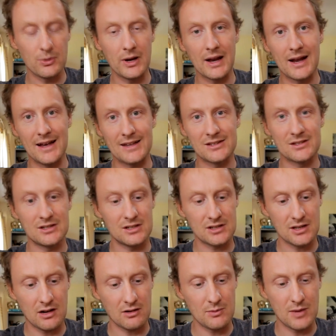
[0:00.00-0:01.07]
but it is
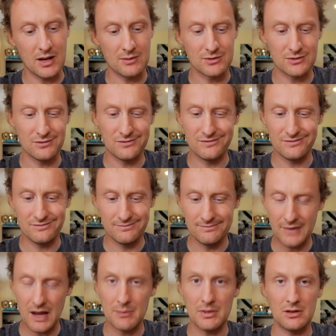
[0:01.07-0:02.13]
just aluminium, so it
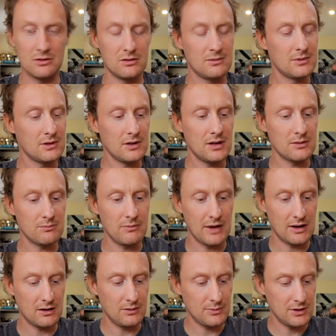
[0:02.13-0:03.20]
might be doable. That
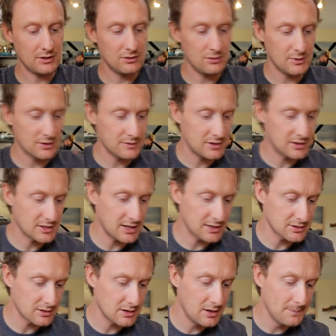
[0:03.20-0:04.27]
might not be too much of a
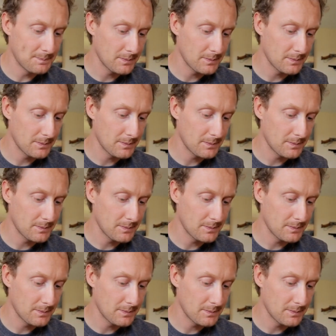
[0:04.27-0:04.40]
disaster.